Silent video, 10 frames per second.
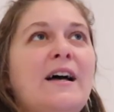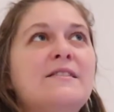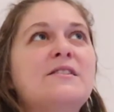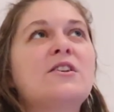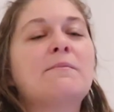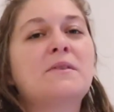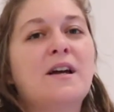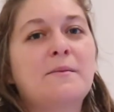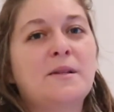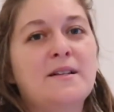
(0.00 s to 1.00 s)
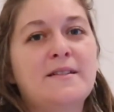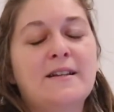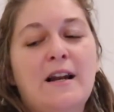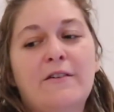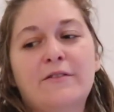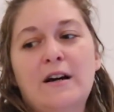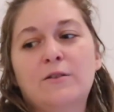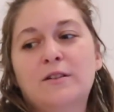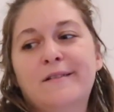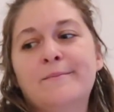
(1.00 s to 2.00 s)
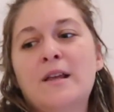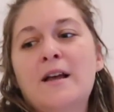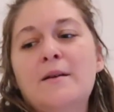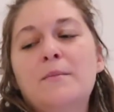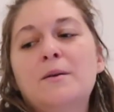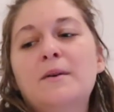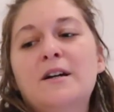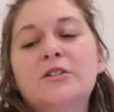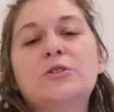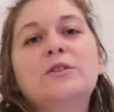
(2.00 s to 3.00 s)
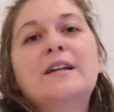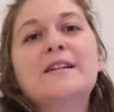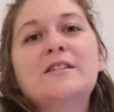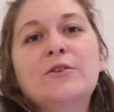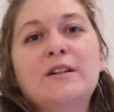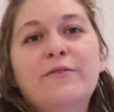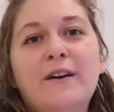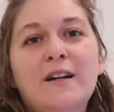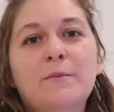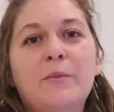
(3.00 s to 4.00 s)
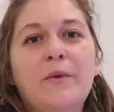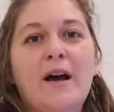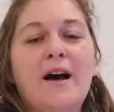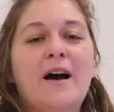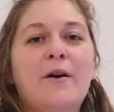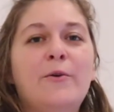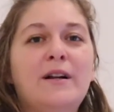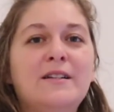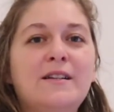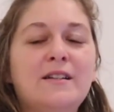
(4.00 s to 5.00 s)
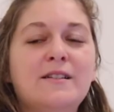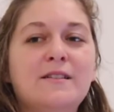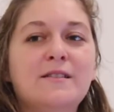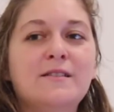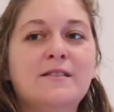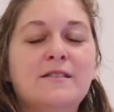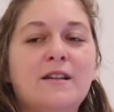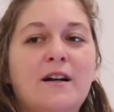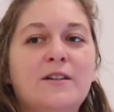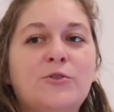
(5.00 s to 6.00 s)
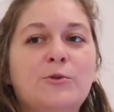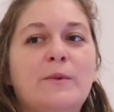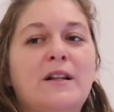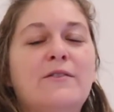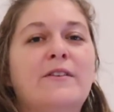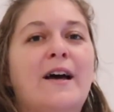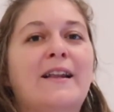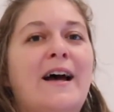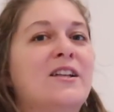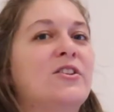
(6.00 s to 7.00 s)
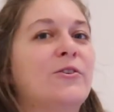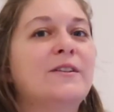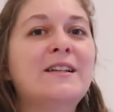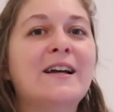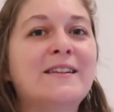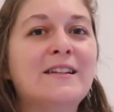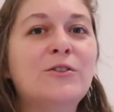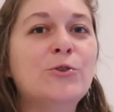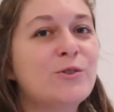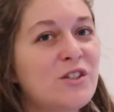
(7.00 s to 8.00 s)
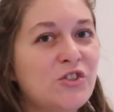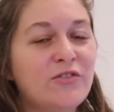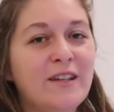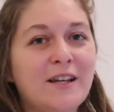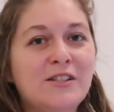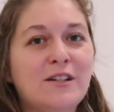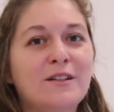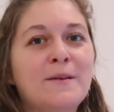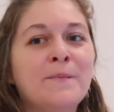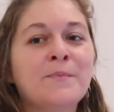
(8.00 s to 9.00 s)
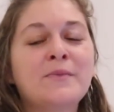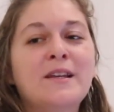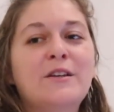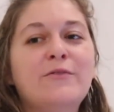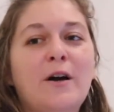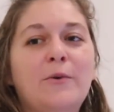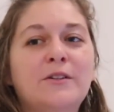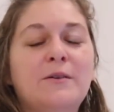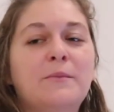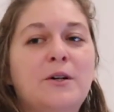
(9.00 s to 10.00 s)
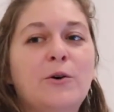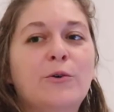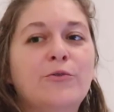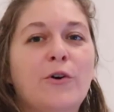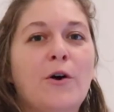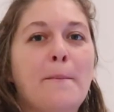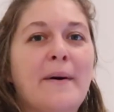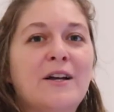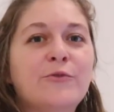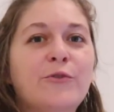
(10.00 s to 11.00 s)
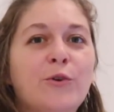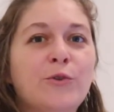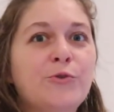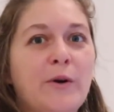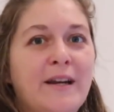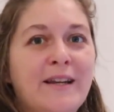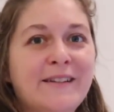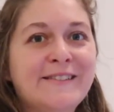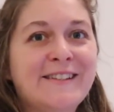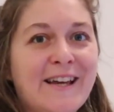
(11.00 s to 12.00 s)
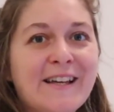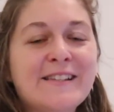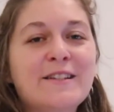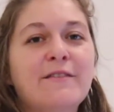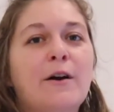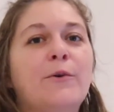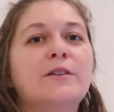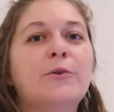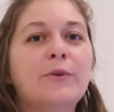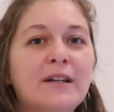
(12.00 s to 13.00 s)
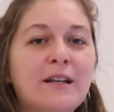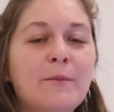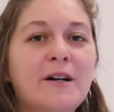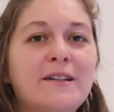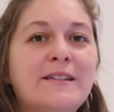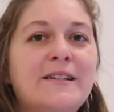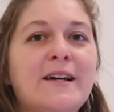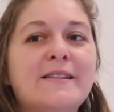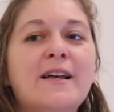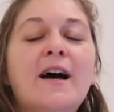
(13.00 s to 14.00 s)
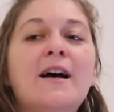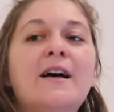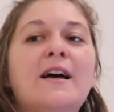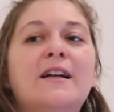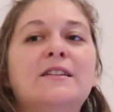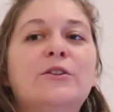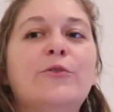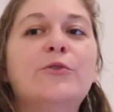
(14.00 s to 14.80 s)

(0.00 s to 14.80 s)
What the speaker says: sometimes I still have doubt on maybe I should get certified, but I really started to believe that I don't need any new certification. If I want to go for a mindful trainings, yes. If I want to read about it, yes. And in the